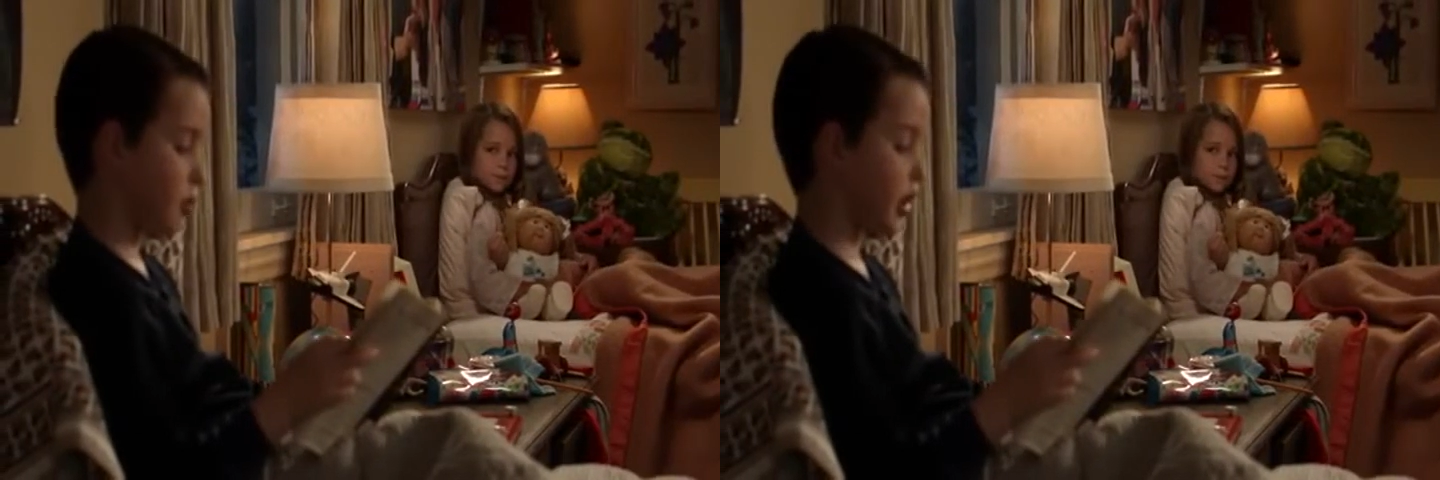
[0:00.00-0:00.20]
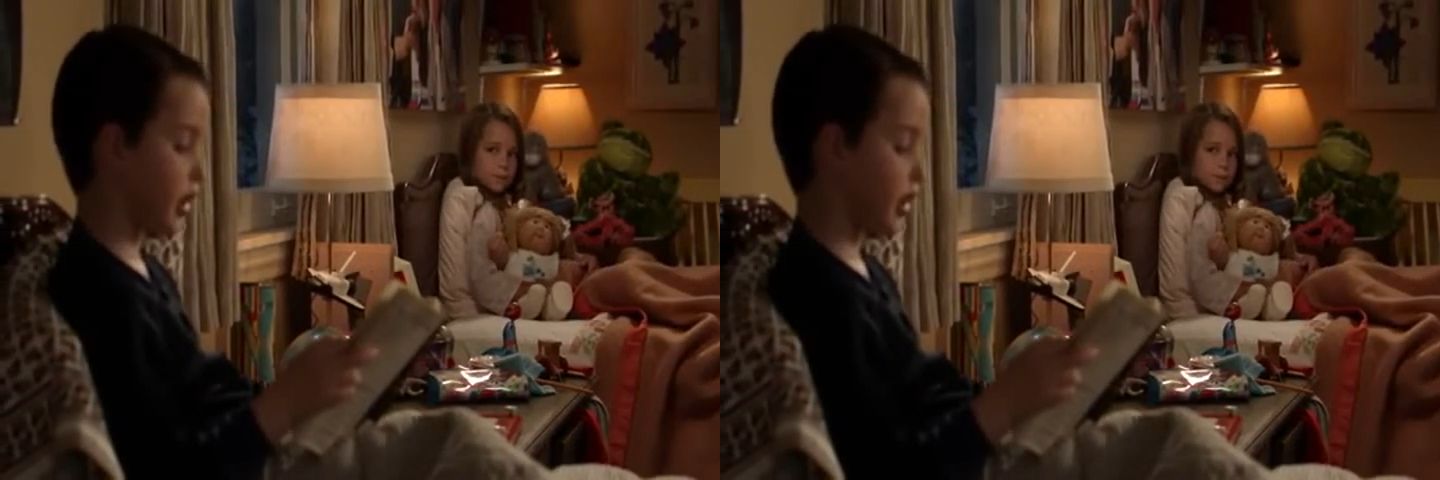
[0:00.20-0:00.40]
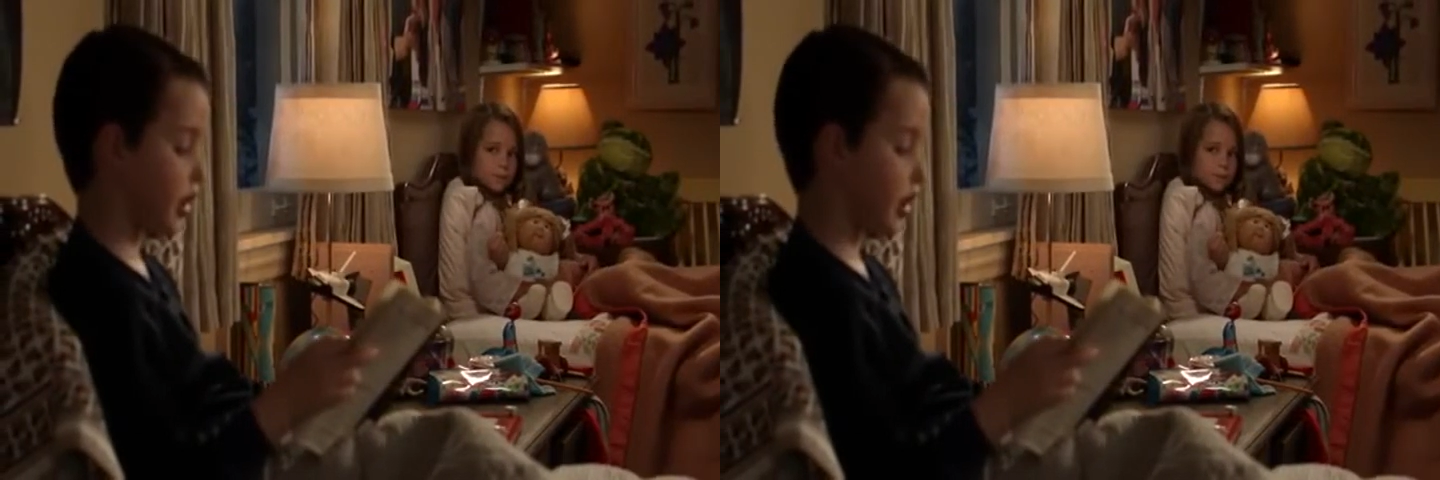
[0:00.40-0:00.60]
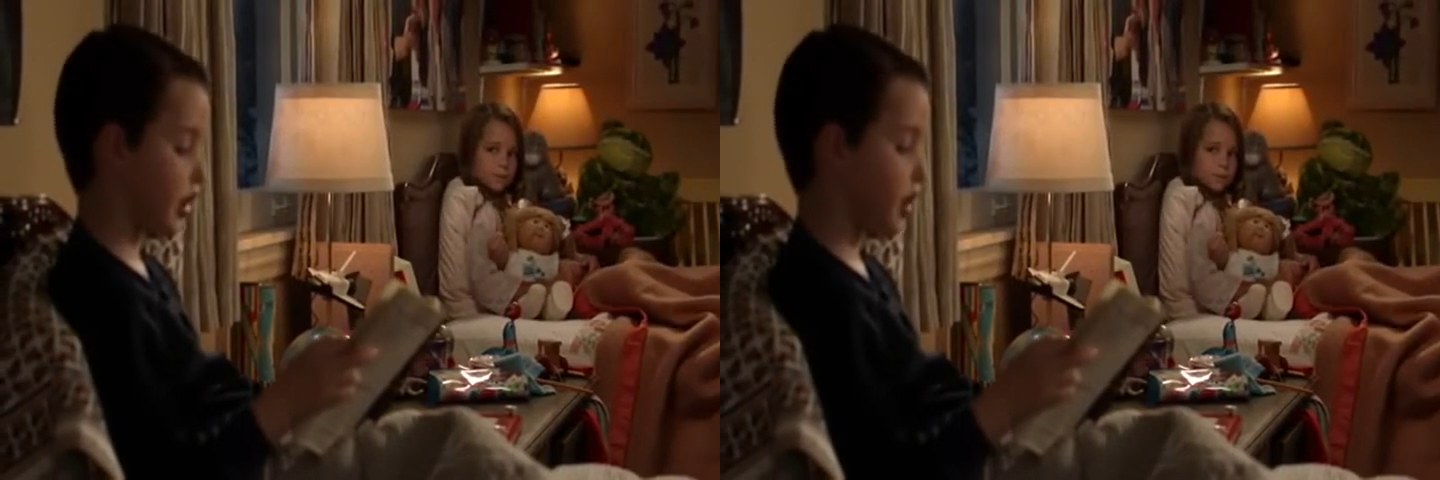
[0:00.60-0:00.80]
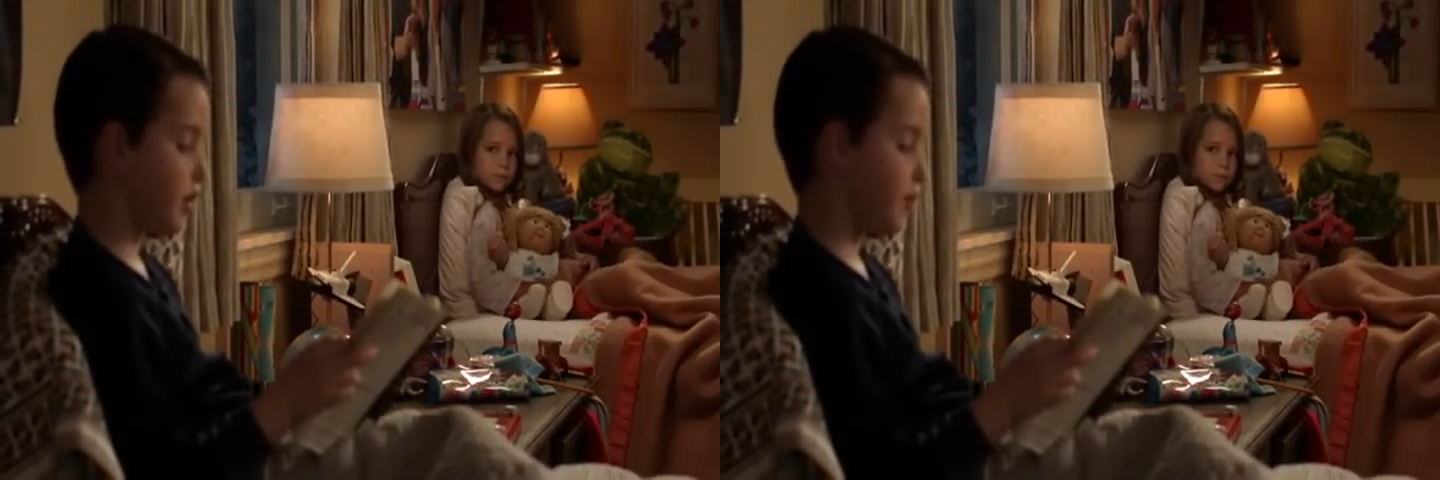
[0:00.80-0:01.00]
reading it
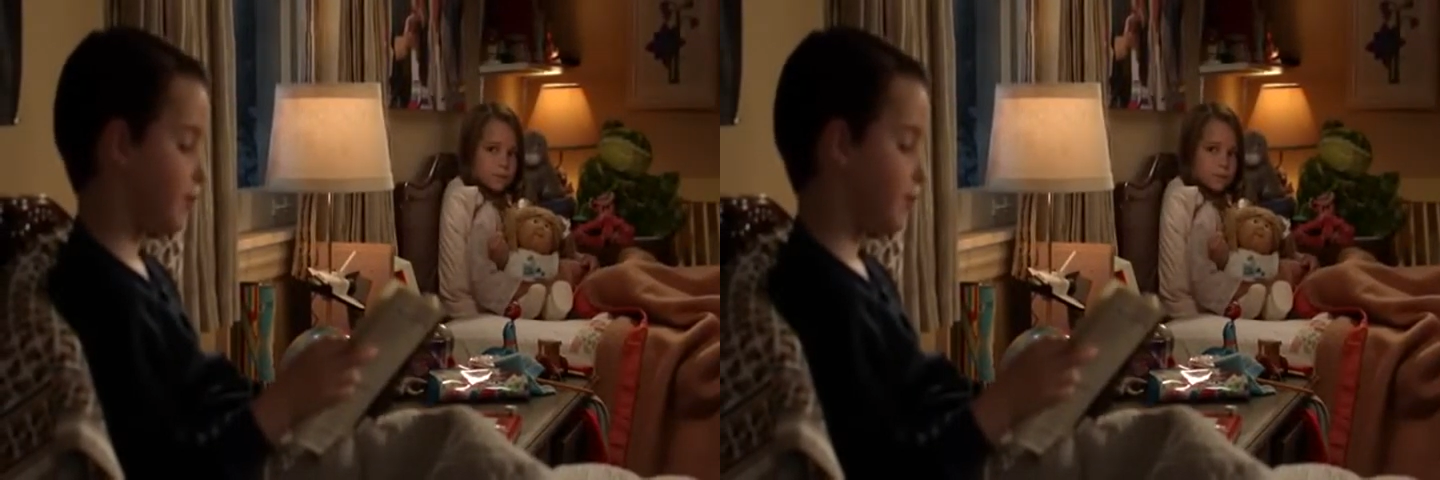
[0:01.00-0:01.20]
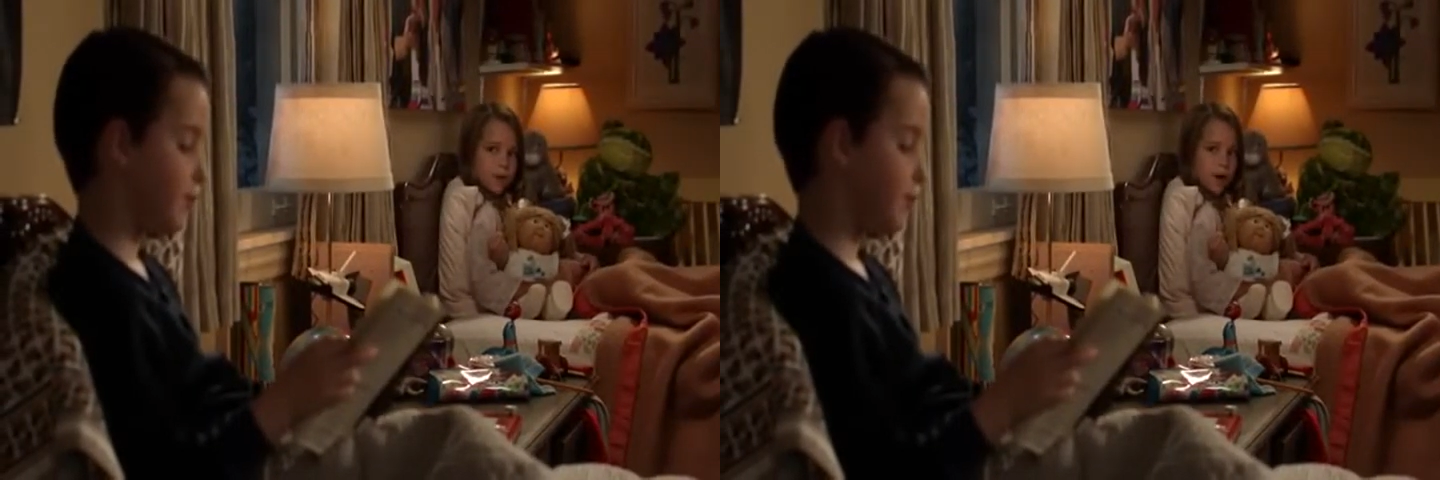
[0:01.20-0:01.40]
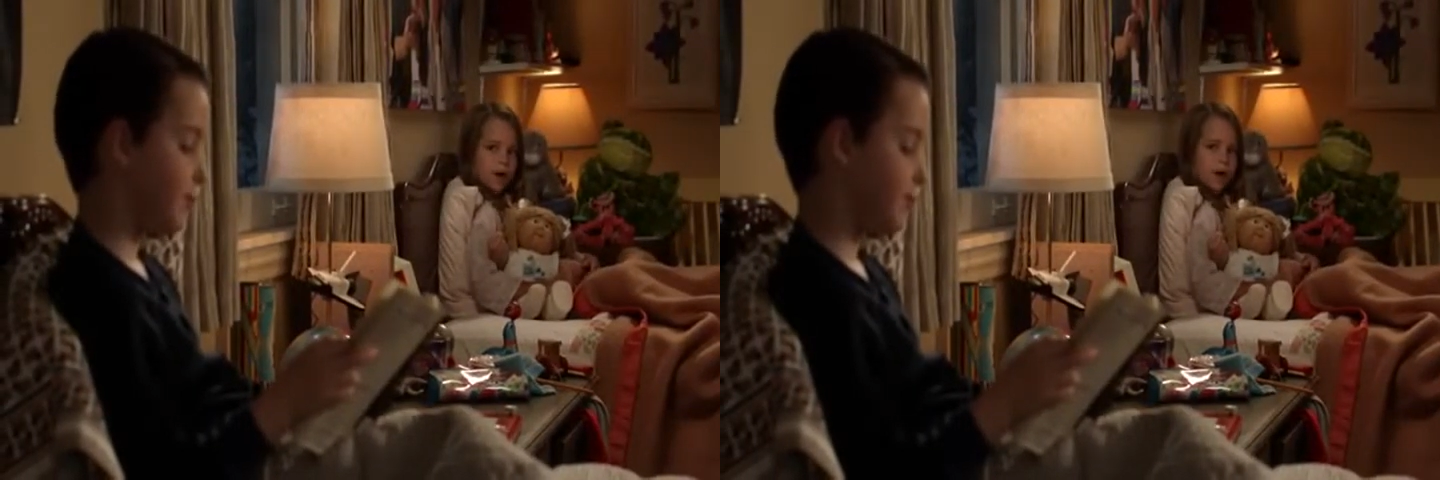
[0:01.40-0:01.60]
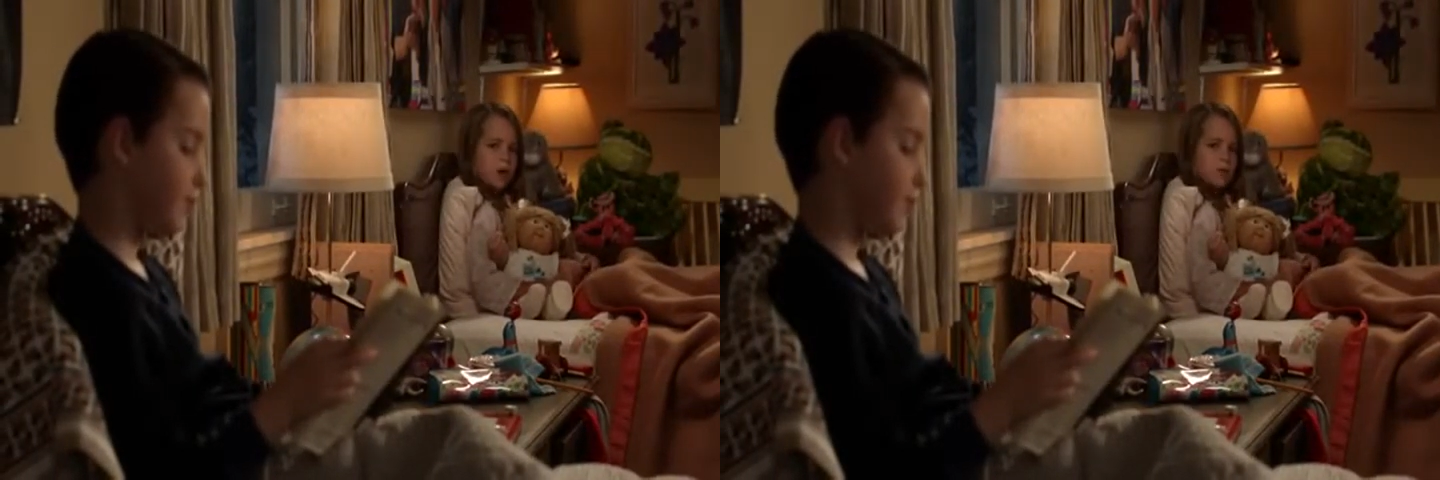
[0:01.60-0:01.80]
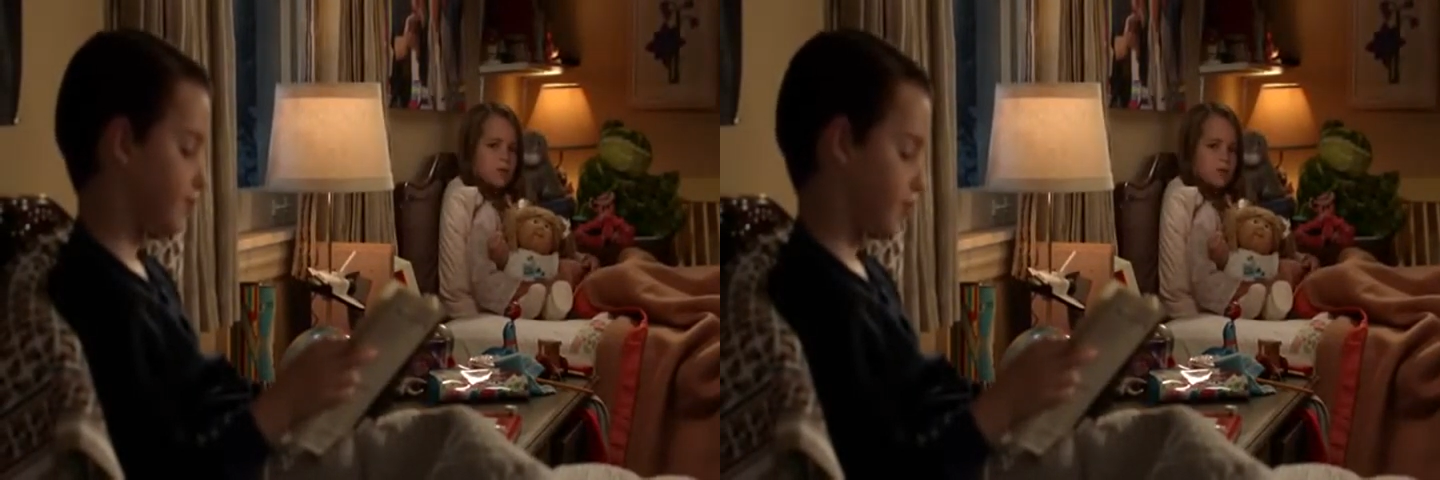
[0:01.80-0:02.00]
again. How come?